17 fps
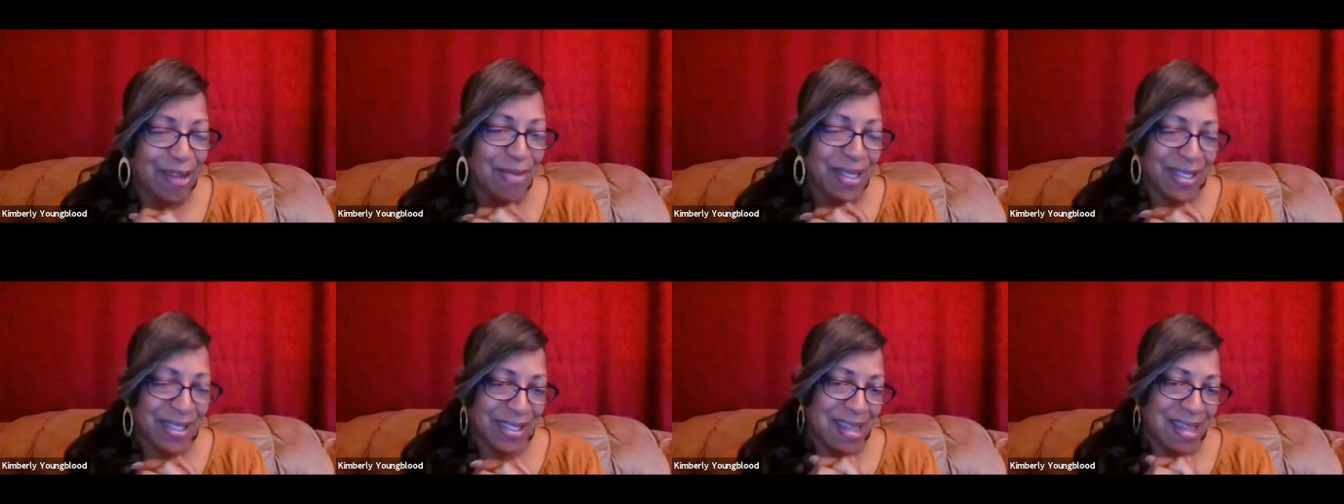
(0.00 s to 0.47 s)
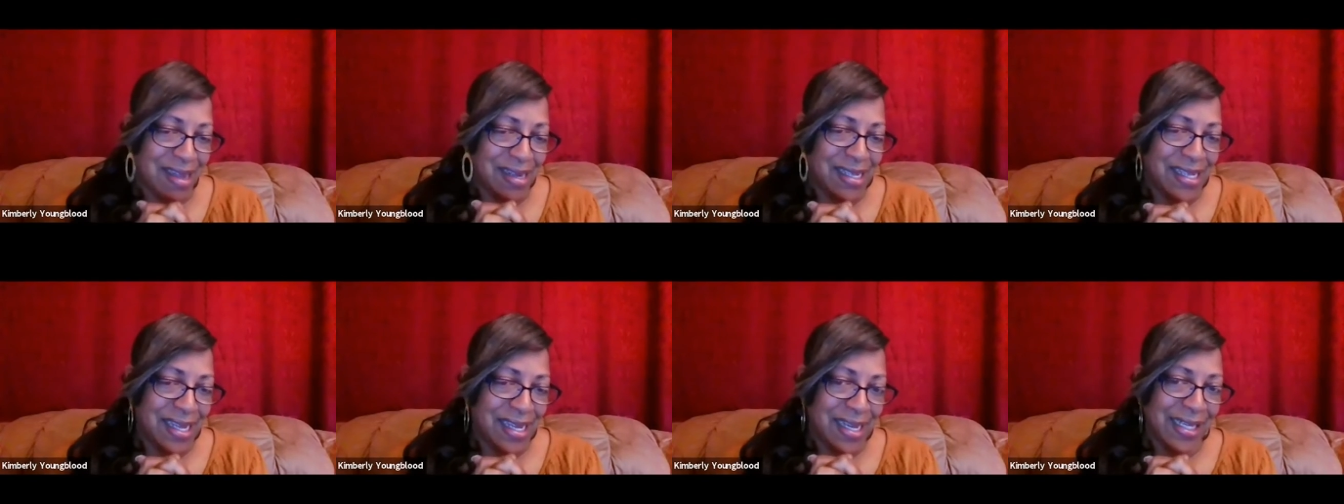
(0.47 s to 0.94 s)
you, Miss
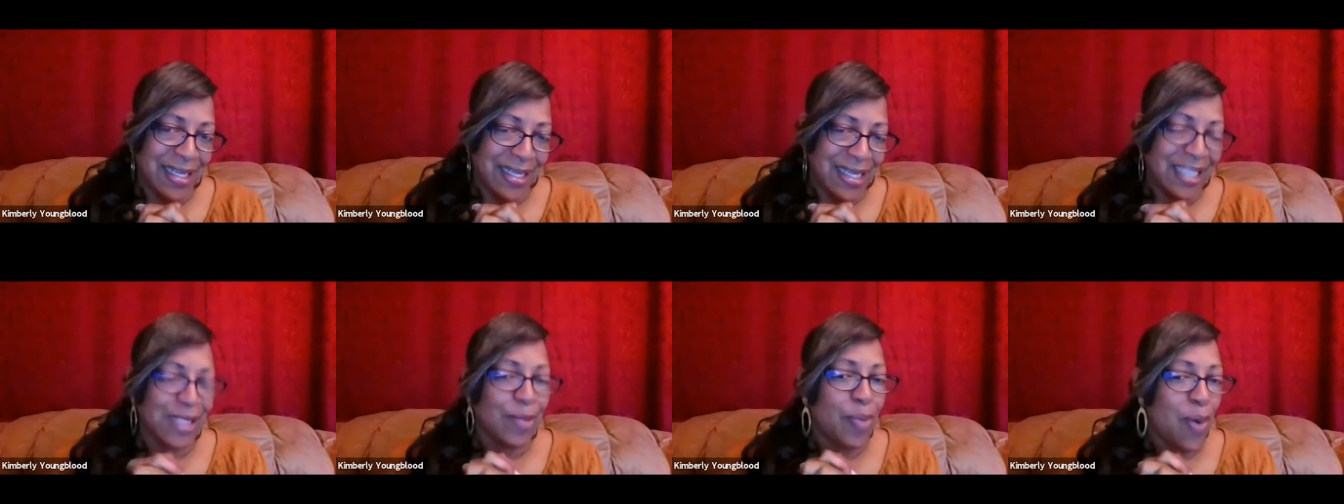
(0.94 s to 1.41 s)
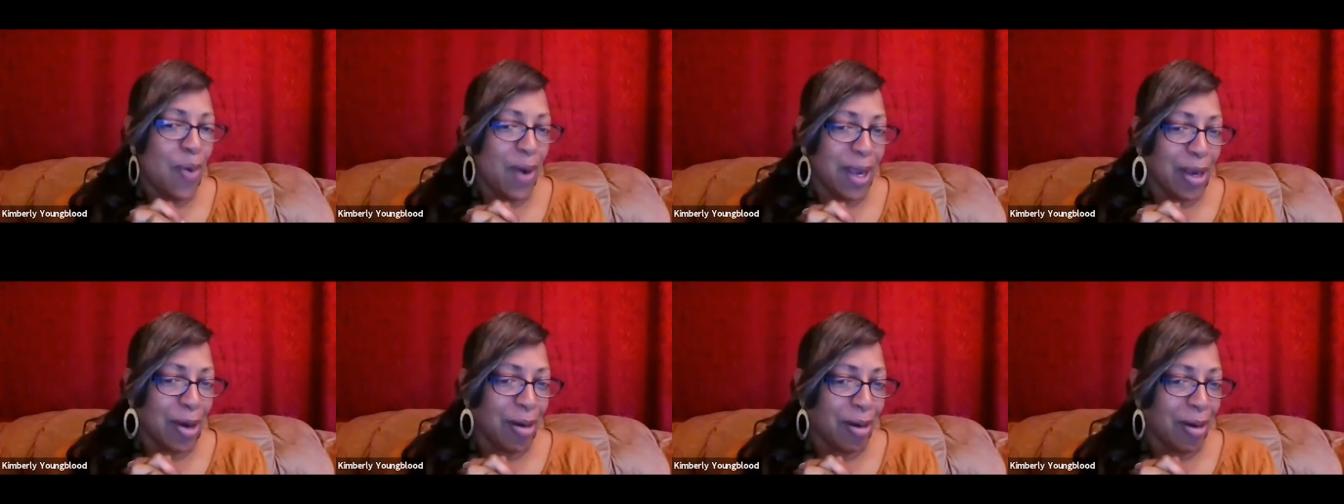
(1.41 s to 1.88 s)
London. Is a
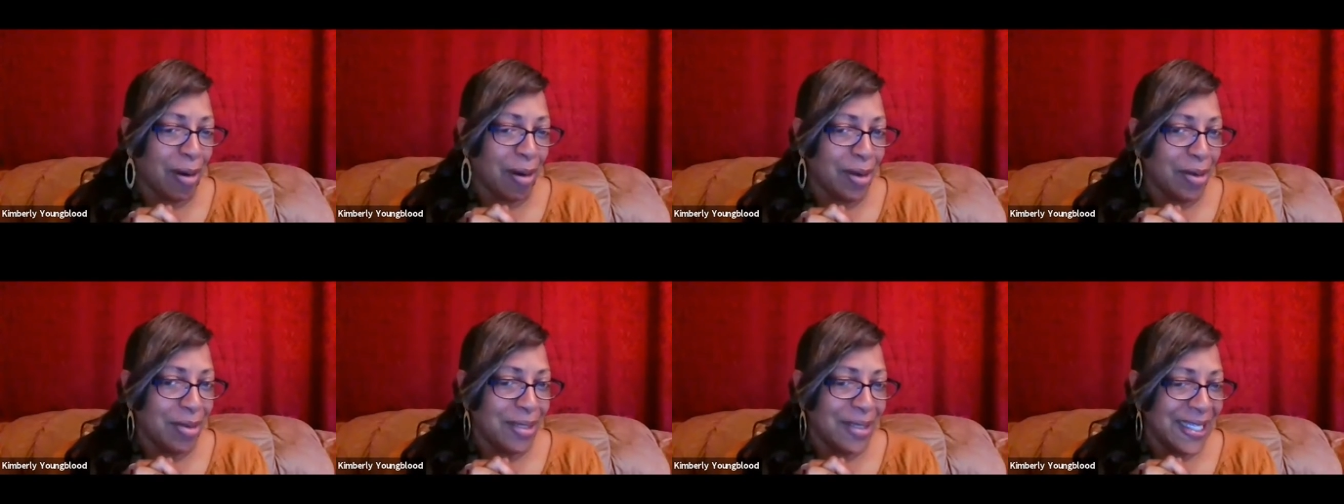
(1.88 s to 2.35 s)
boy or girl?